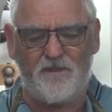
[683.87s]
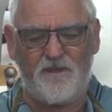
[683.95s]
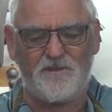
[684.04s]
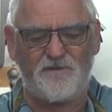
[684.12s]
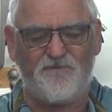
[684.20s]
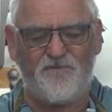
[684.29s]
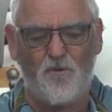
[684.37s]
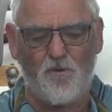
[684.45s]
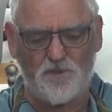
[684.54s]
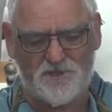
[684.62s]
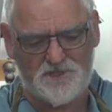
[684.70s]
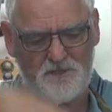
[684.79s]
There's a
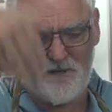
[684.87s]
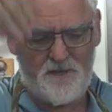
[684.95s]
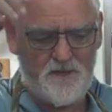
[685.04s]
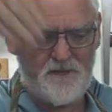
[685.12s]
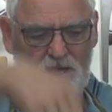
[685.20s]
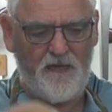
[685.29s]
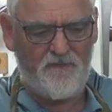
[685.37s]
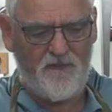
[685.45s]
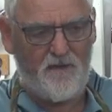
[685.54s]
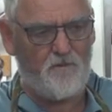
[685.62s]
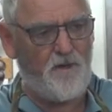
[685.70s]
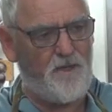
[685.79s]
force down
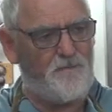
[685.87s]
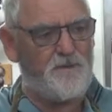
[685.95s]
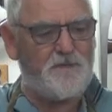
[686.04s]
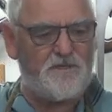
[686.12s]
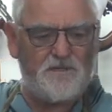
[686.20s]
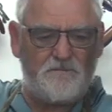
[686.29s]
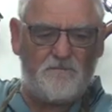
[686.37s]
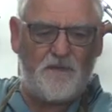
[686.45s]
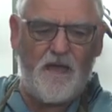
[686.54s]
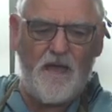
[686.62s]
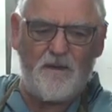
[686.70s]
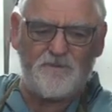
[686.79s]
that way because
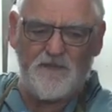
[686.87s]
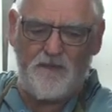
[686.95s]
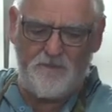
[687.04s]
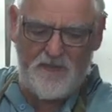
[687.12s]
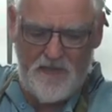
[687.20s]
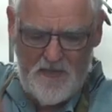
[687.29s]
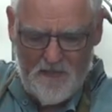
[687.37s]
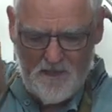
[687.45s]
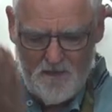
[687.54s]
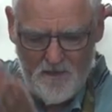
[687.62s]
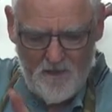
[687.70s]
the harp's up here.